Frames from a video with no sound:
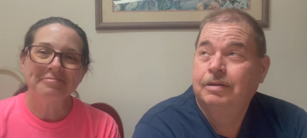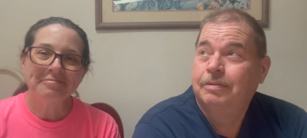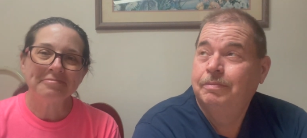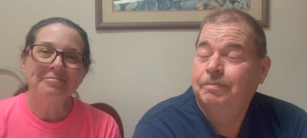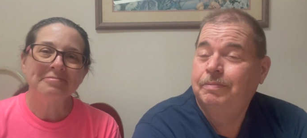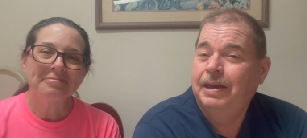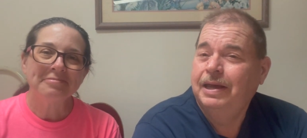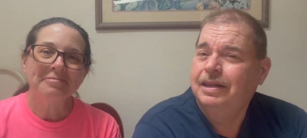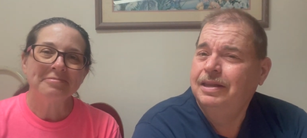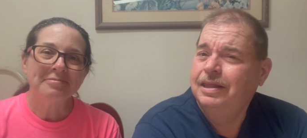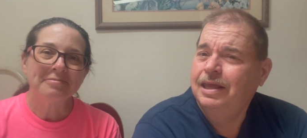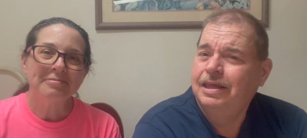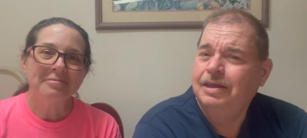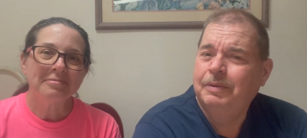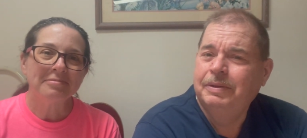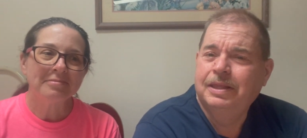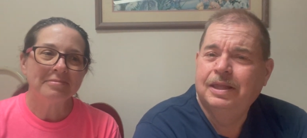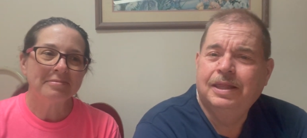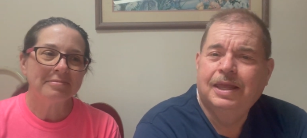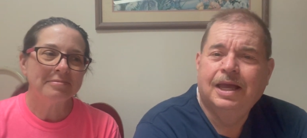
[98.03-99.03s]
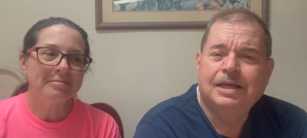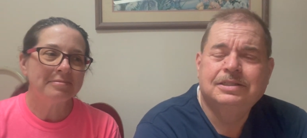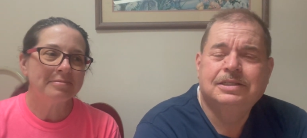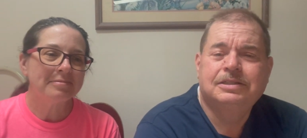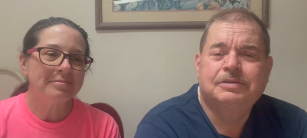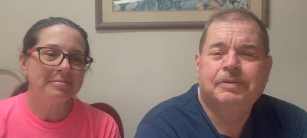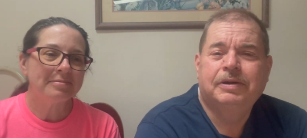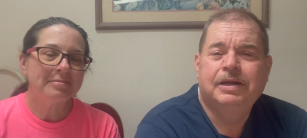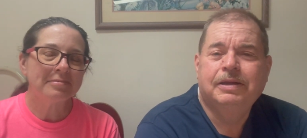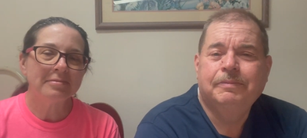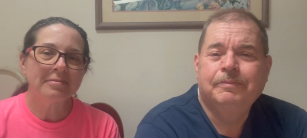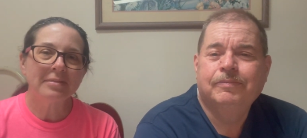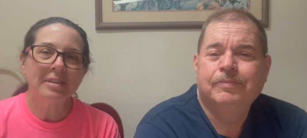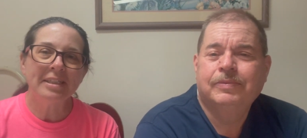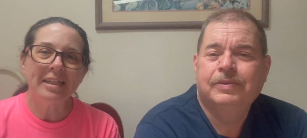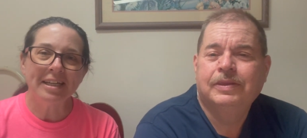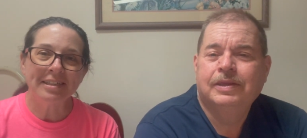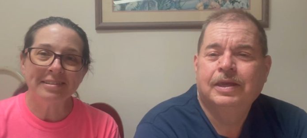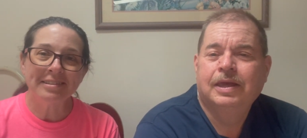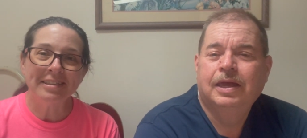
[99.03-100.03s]
Speaker 1: Back in the day, you went to Texas, right?
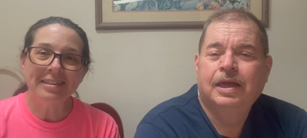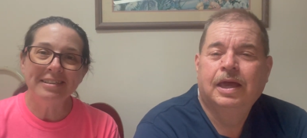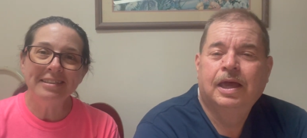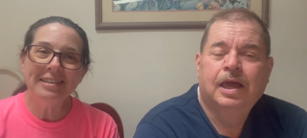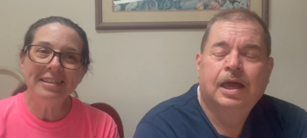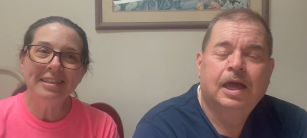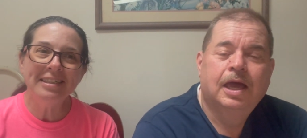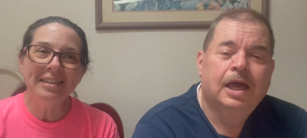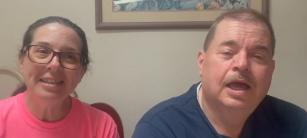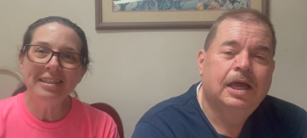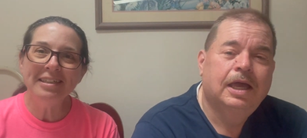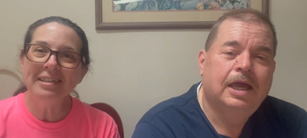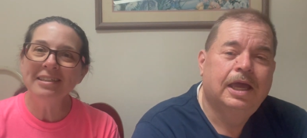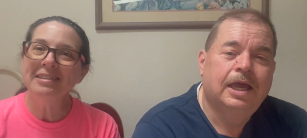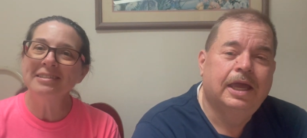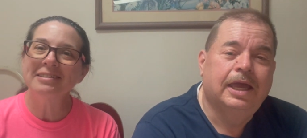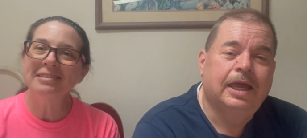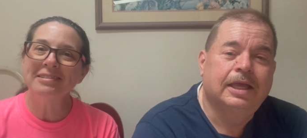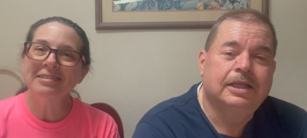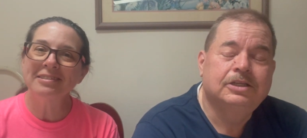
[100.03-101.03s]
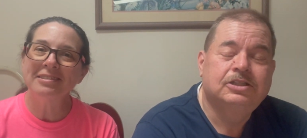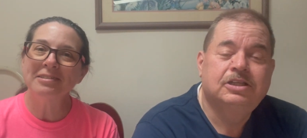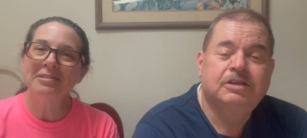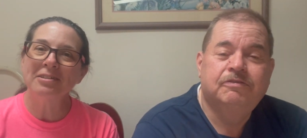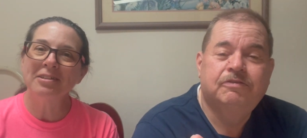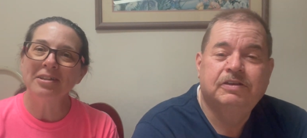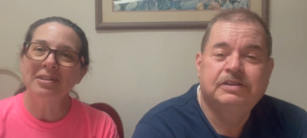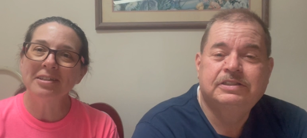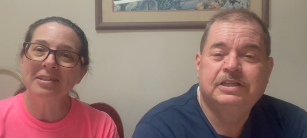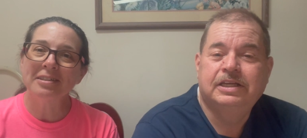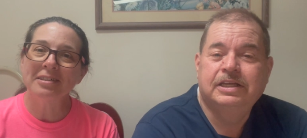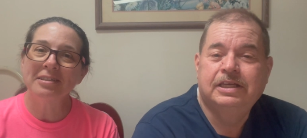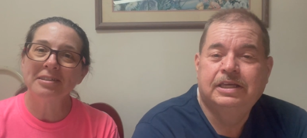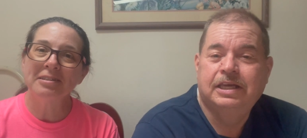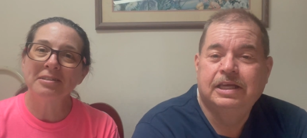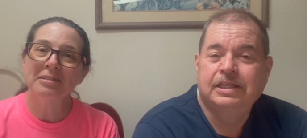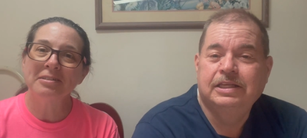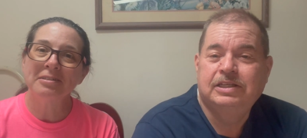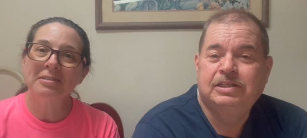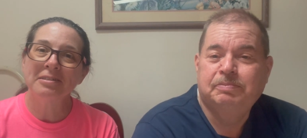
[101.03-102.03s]
Yes, I did. And she visited
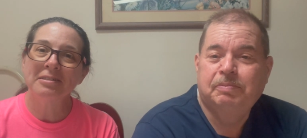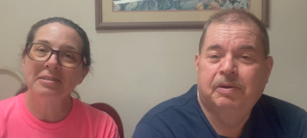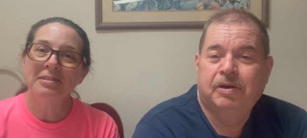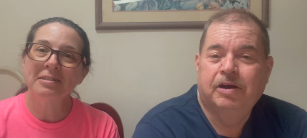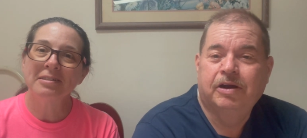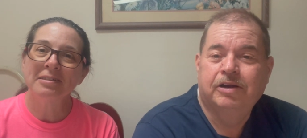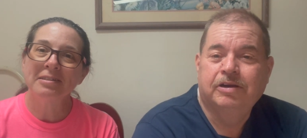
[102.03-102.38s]
Gilly's Bar.